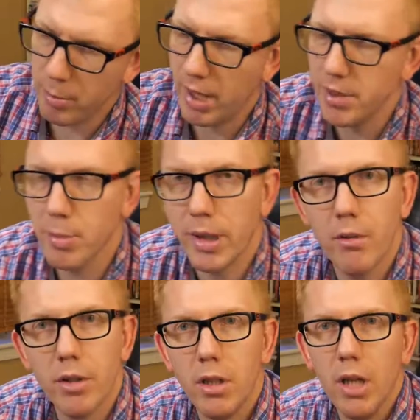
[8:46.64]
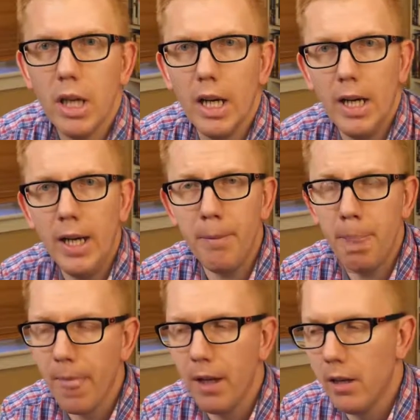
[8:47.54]
pence, but they were doing
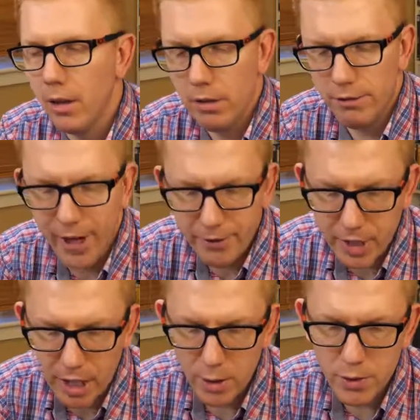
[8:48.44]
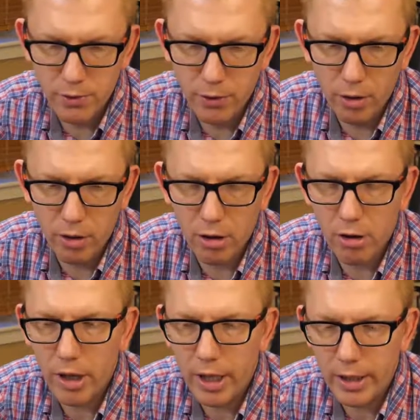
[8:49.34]
5 titles
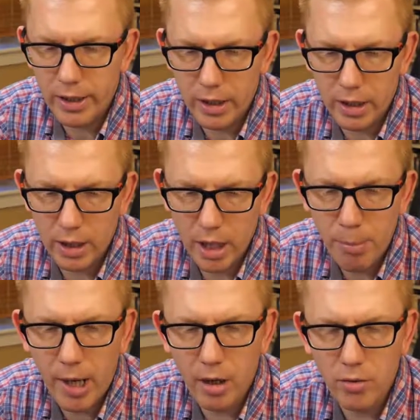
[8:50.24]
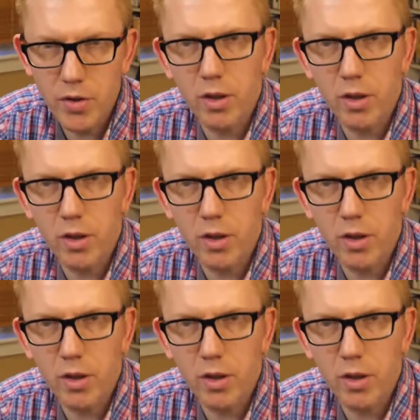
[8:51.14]
for £1.